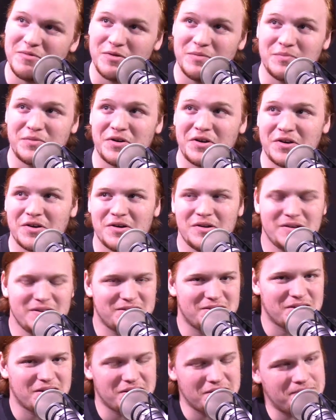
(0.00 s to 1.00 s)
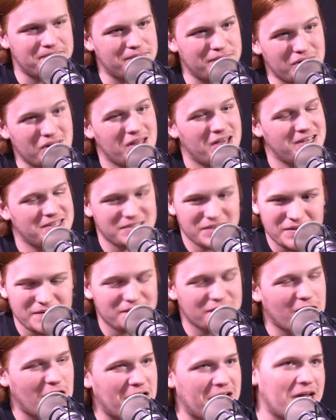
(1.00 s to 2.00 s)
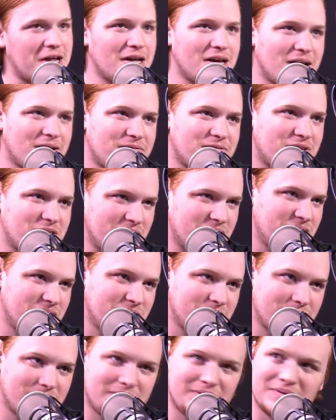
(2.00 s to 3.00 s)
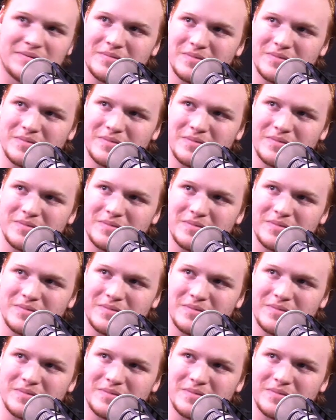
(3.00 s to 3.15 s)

doing pretty good. It's a lazy Friday afternoon.